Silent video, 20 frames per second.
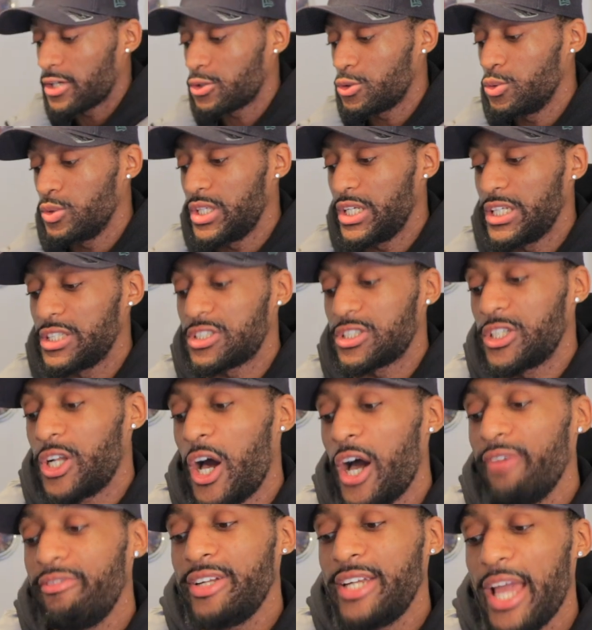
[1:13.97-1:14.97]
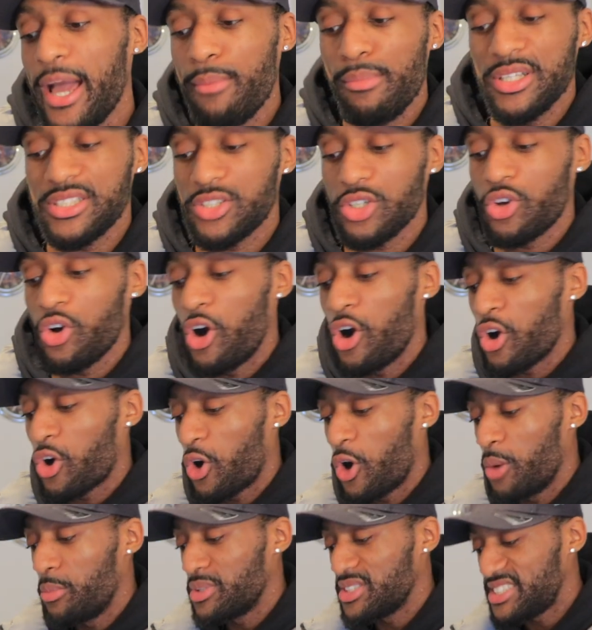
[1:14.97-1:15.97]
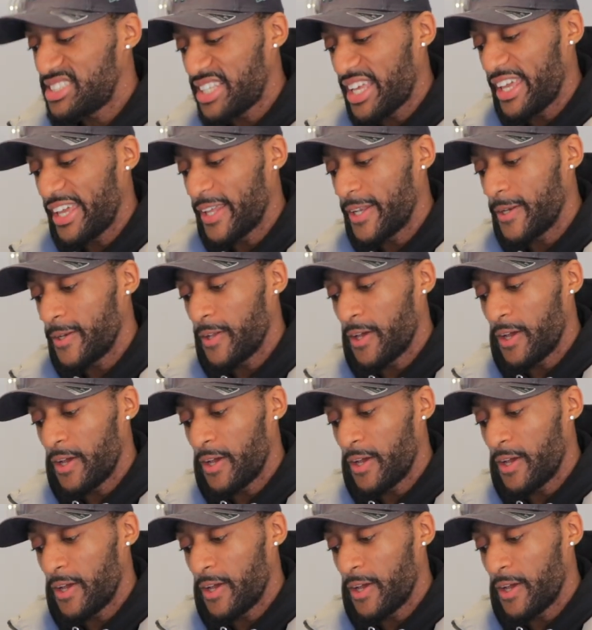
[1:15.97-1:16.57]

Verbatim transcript: cool innit. So the other day I must have got a comment saying,